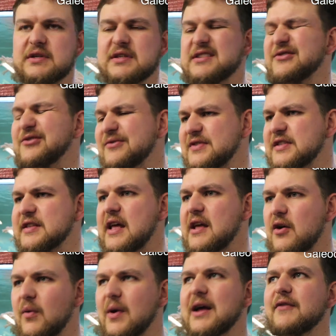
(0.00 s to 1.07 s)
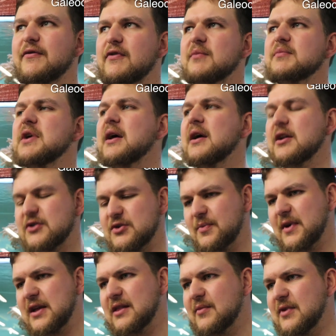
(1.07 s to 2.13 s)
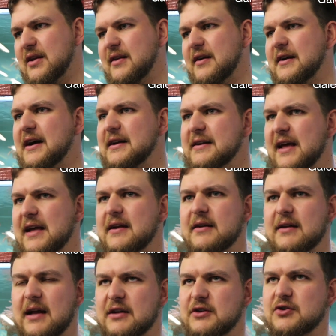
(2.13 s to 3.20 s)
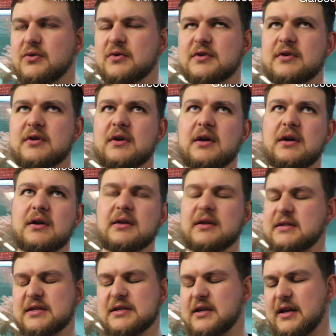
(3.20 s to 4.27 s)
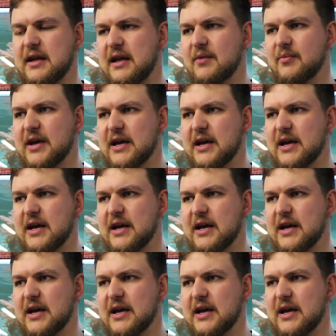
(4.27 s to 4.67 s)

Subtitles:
just sort of stay away from swimming in the middle of the night naked like Jaws. It's just gonna end